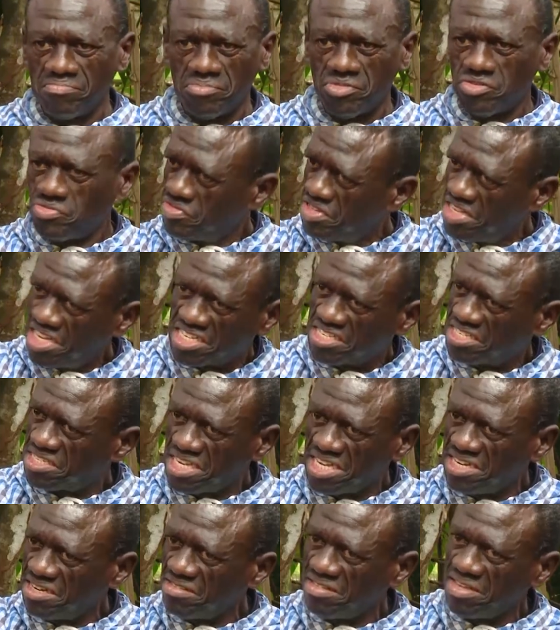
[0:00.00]
to the
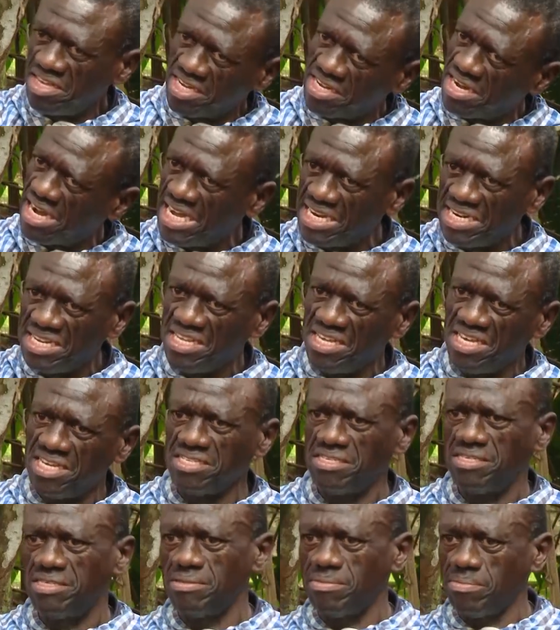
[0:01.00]
extent they can,
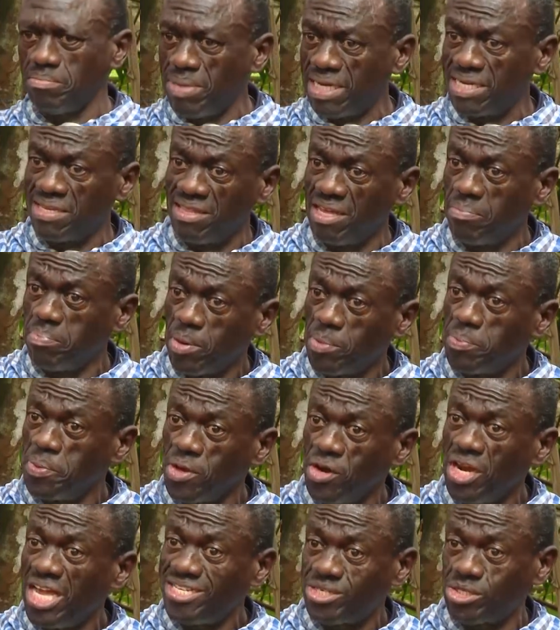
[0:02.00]
yes, but the
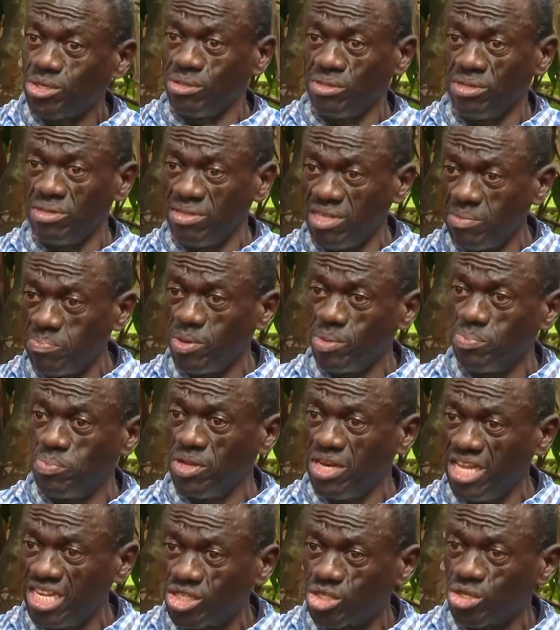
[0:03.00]

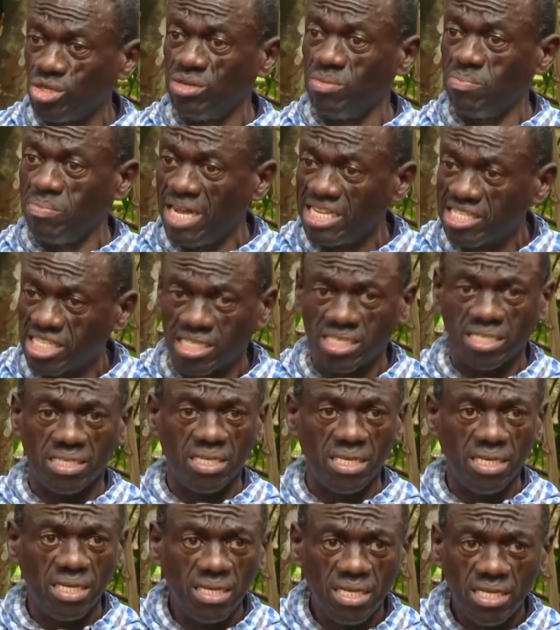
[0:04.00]
population must
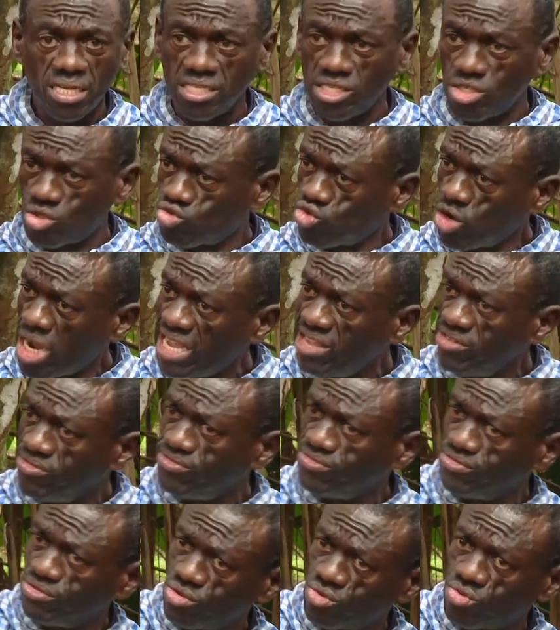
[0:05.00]

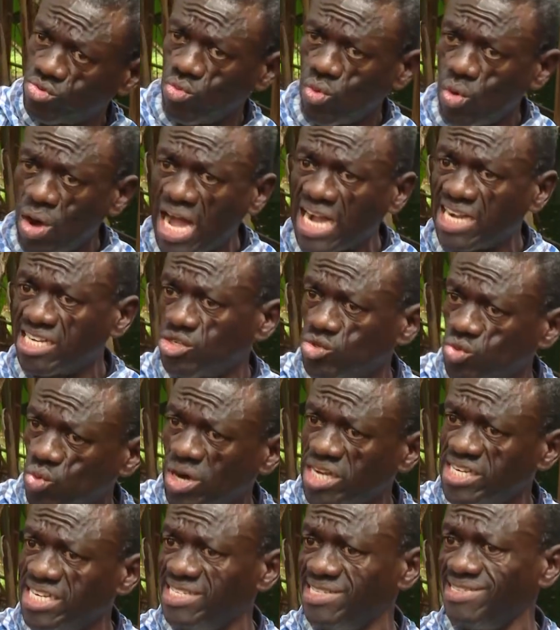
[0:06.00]
strive to work
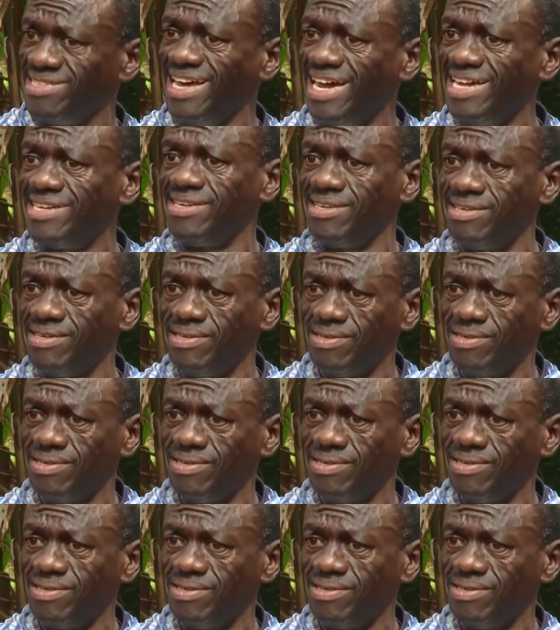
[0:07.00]
towards that,